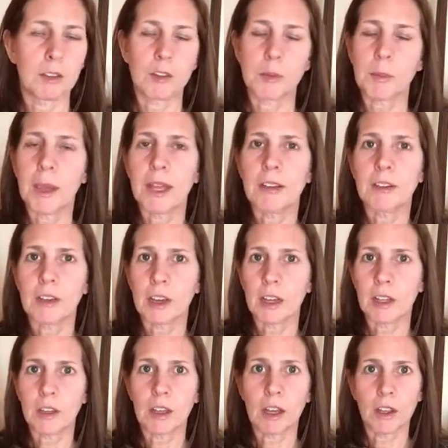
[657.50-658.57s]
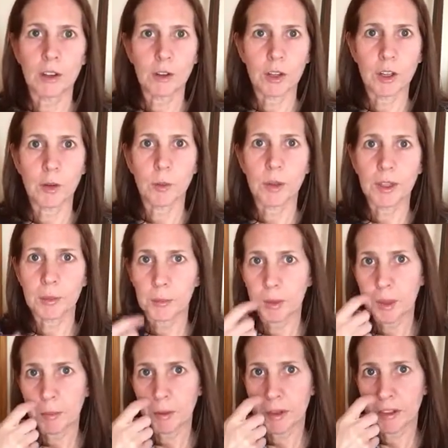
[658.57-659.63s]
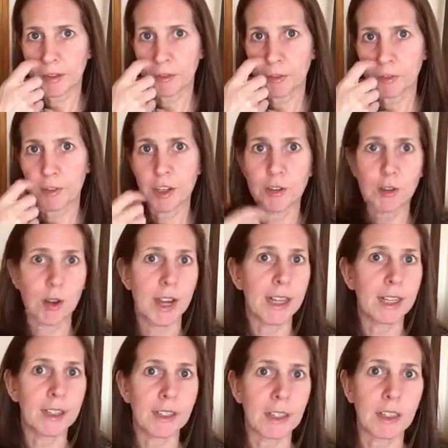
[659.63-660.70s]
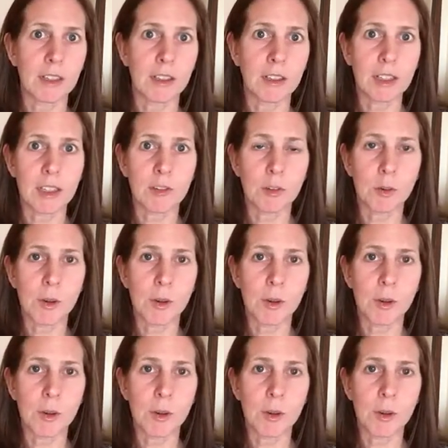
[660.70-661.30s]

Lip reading: depending on who you're with, but you might have a free training that you could give